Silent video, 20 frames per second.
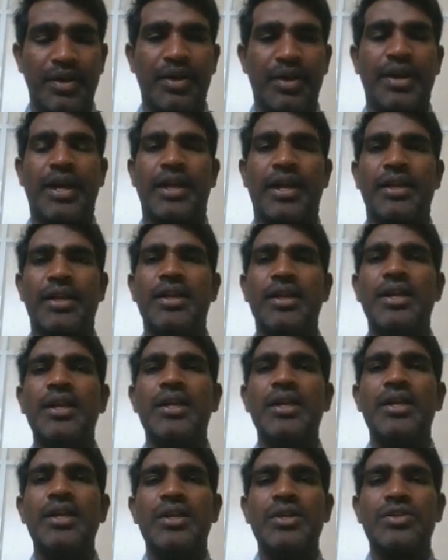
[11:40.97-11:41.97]
Okay.
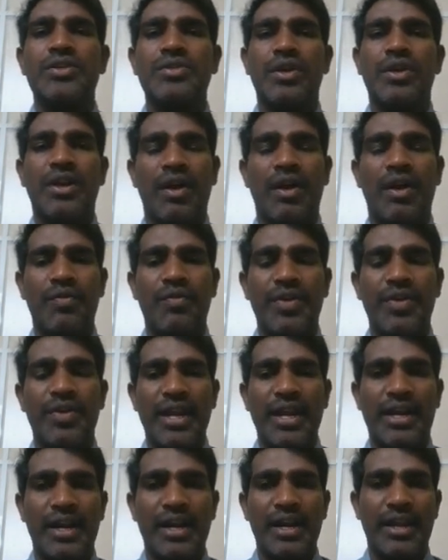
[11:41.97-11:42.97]
So now we
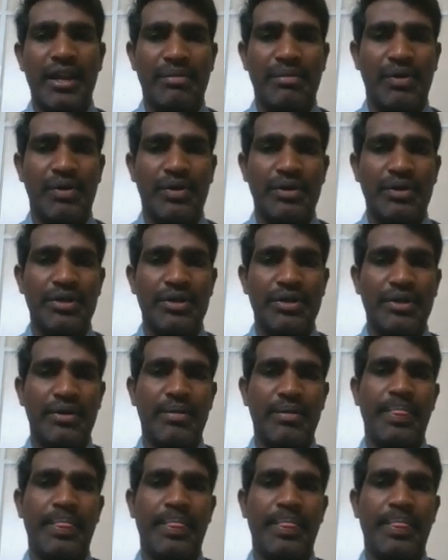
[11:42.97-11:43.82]
are clear about